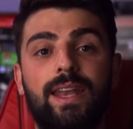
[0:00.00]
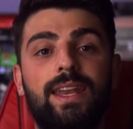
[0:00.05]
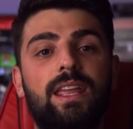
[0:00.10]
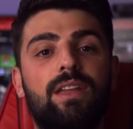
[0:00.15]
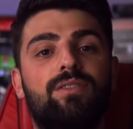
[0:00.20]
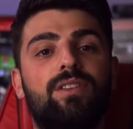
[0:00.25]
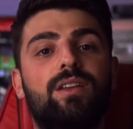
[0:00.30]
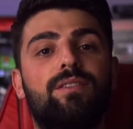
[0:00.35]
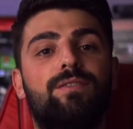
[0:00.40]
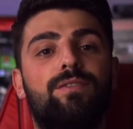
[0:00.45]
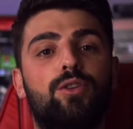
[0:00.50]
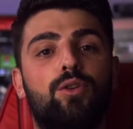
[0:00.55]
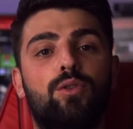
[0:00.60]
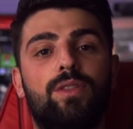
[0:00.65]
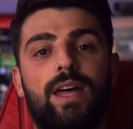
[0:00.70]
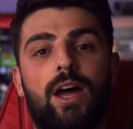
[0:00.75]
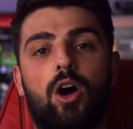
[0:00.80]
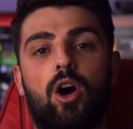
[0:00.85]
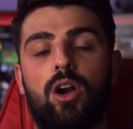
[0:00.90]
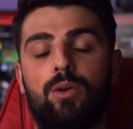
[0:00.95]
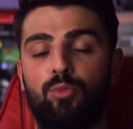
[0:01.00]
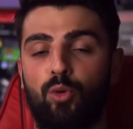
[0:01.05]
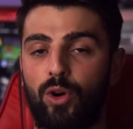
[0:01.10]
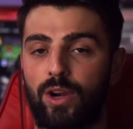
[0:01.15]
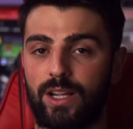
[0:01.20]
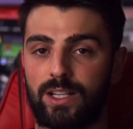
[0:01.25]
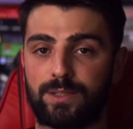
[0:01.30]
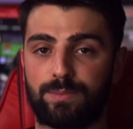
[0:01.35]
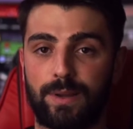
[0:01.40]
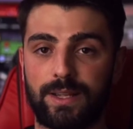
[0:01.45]
and even a few that are
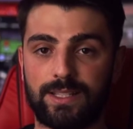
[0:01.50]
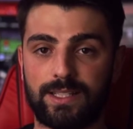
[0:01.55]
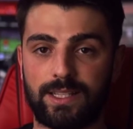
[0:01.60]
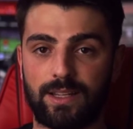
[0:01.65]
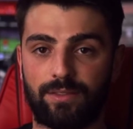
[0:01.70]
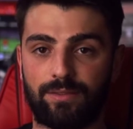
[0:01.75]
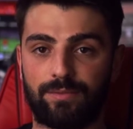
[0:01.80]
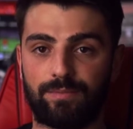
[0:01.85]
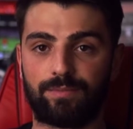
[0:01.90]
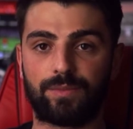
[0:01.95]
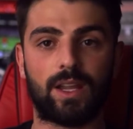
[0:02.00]
more expensive.